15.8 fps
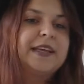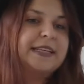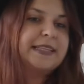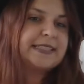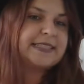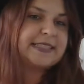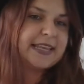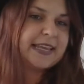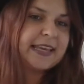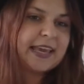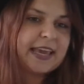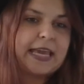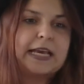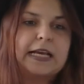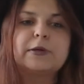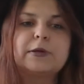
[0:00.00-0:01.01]

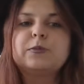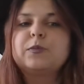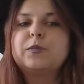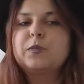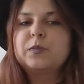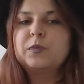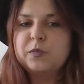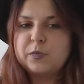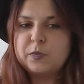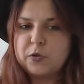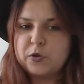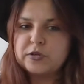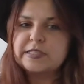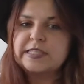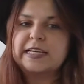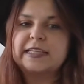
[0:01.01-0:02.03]
singing,
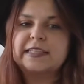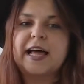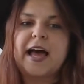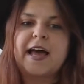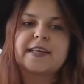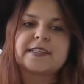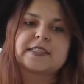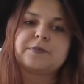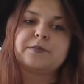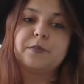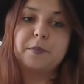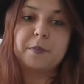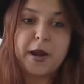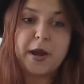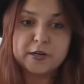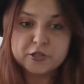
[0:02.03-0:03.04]
music class,
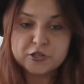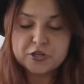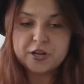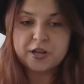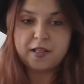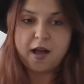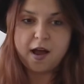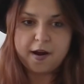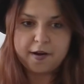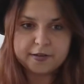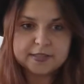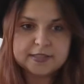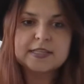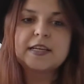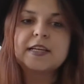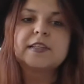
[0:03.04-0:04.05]
martial
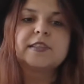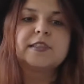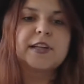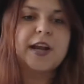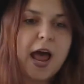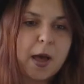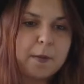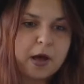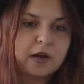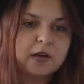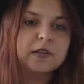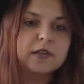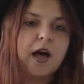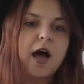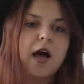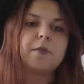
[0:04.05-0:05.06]
arts, drama
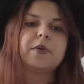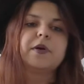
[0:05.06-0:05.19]
club,